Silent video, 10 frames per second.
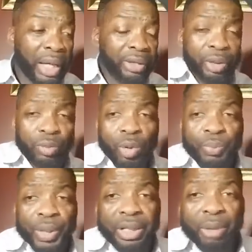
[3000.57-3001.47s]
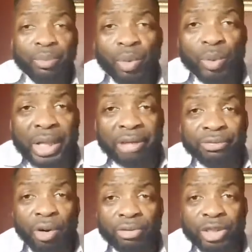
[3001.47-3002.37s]
and then we'll pick up where we
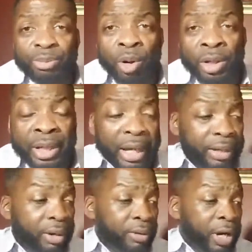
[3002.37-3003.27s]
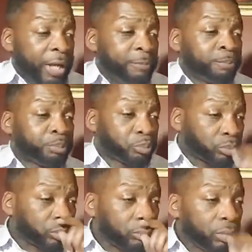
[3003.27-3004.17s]
left off tomorrow night. All right,
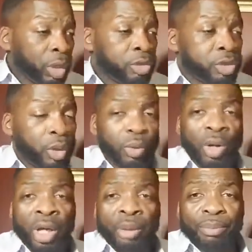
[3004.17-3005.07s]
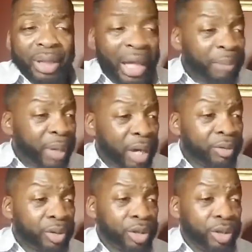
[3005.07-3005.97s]
so Planned
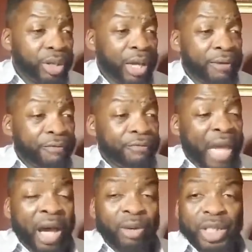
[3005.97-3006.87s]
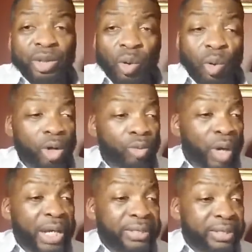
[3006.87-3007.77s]
Parenthood, founded on
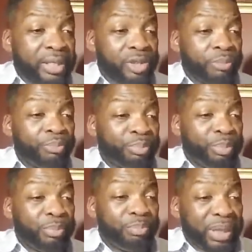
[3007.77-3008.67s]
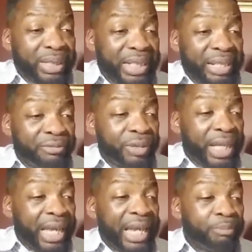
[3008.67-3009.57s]
racism, belief
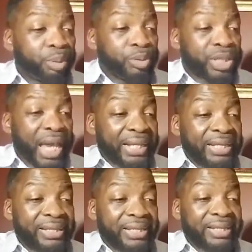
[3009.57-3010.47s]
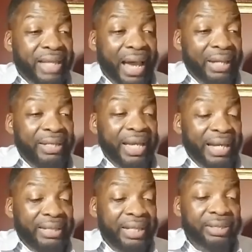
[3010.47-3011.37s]
in protecting society
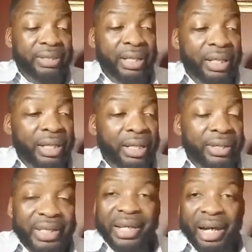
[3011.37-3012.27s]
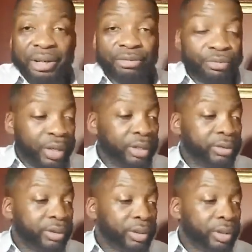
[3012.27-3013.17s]
against the unfit.
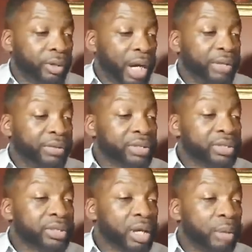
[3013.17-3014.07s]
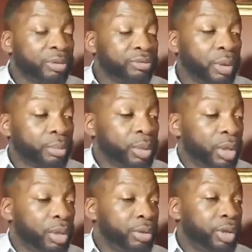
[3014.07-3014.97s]
All right, this is coming from
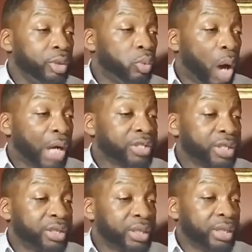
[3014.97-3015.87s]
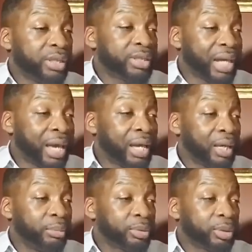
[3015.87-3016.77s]
the Washington
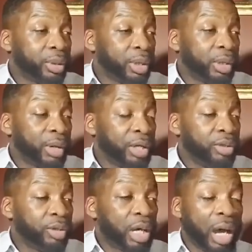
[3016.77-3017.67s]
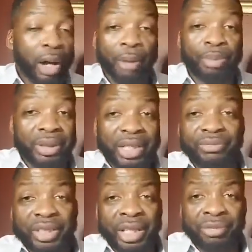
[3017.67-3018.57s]
Times. All right, I believe
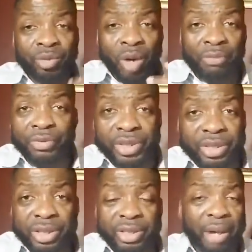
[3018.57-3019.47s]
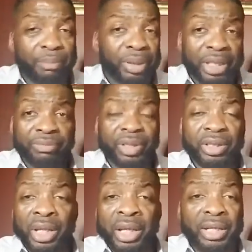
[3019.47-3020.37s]
in giving references. I believe
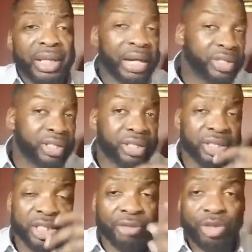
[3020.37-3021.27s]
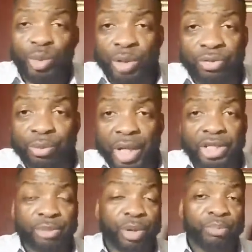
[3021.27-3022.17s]
in not just giving you
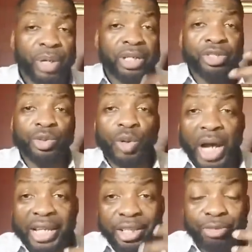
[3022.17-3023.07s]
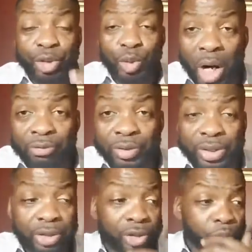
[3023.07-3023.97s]
information, but making sure I give you
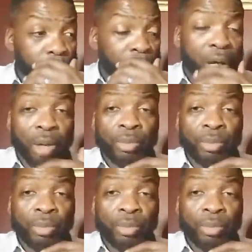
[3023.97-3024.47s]
references to it,